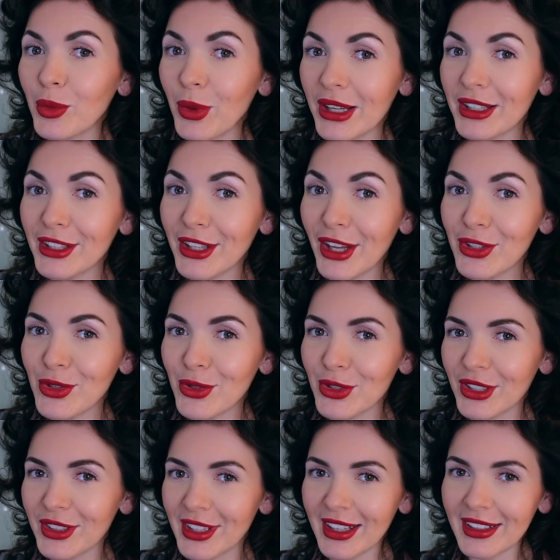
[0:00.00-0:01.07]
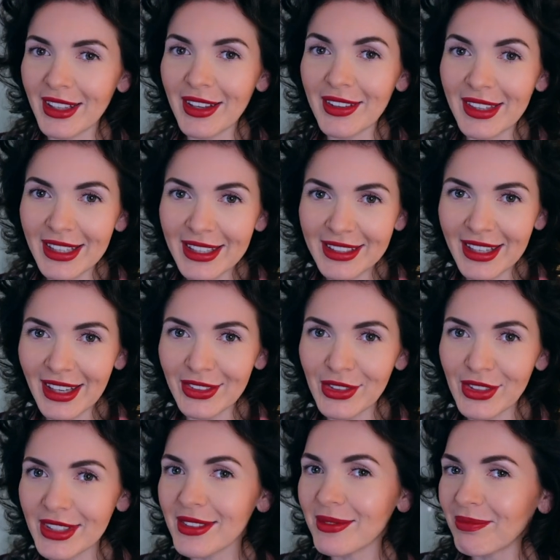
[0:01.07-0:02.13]
Why did I choose exactly these
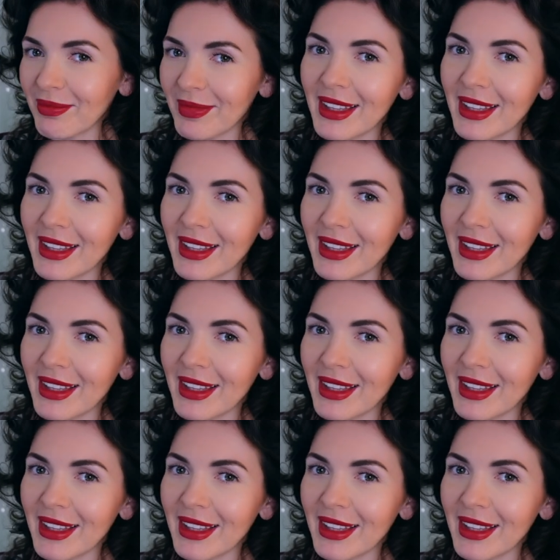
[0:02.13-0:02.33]
countries?